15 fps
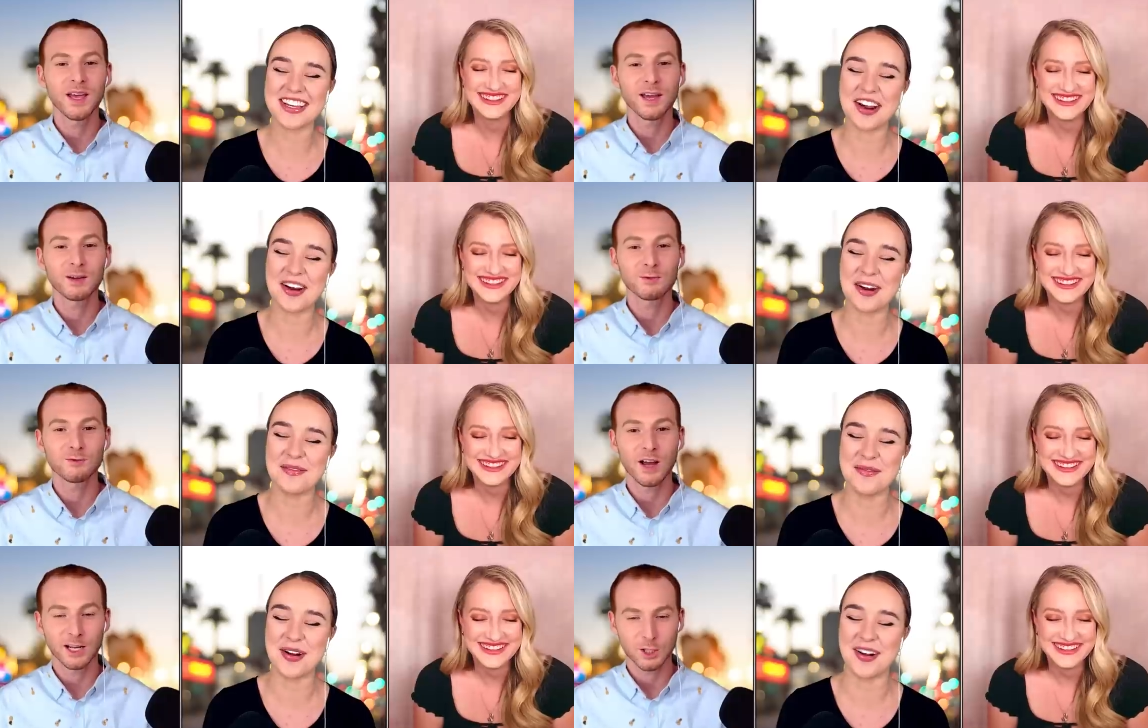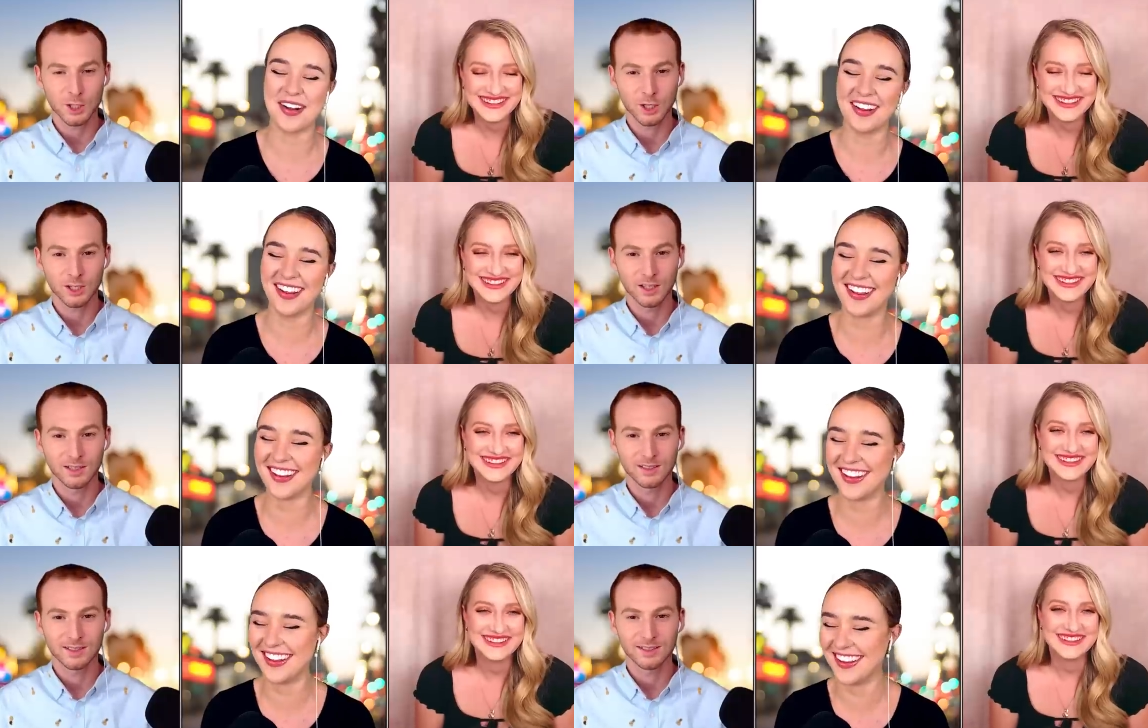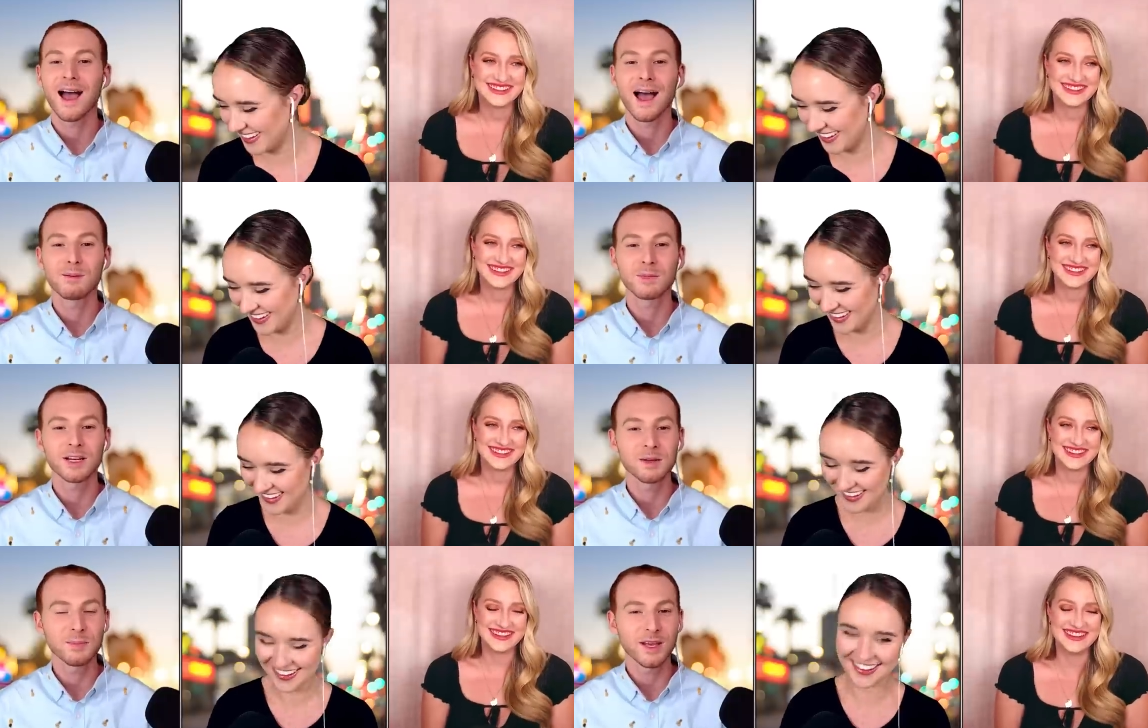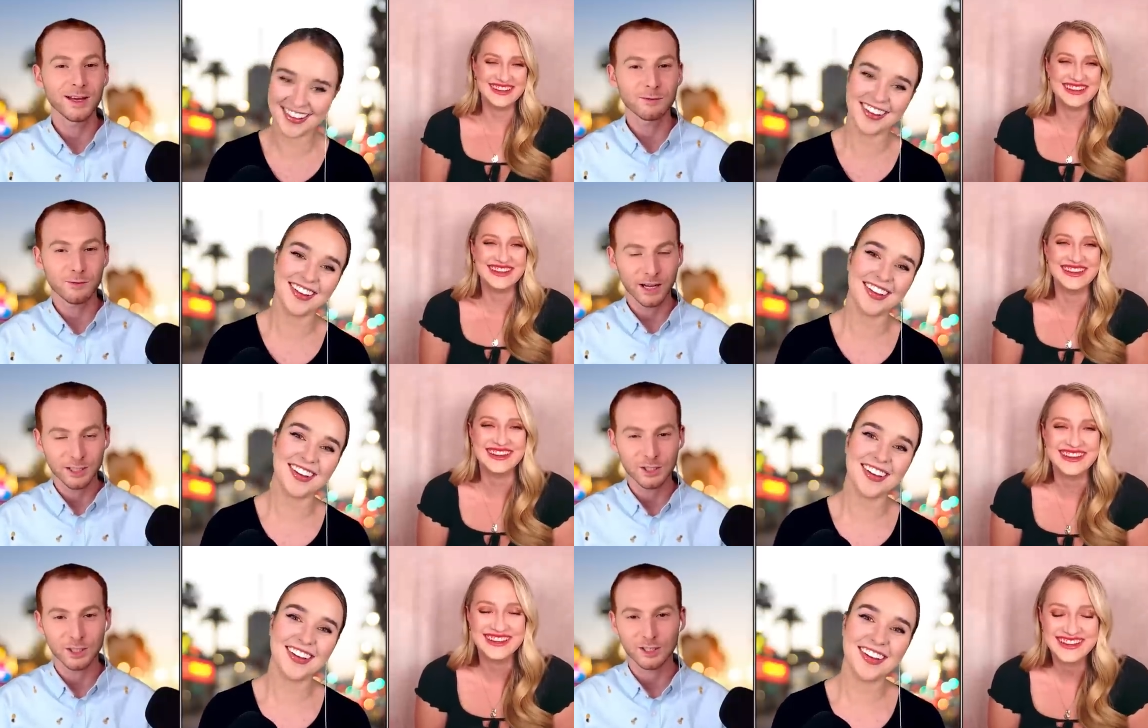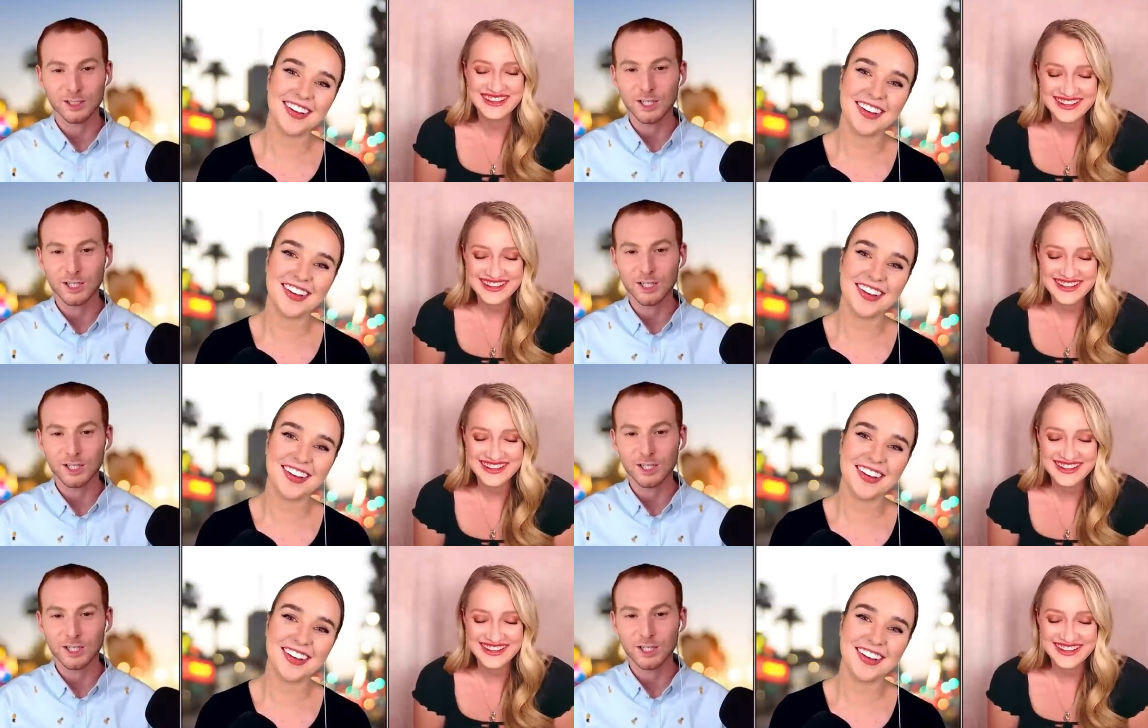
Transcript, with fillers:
Speaker 1: pick Rachel. I'm going to pick Rachel.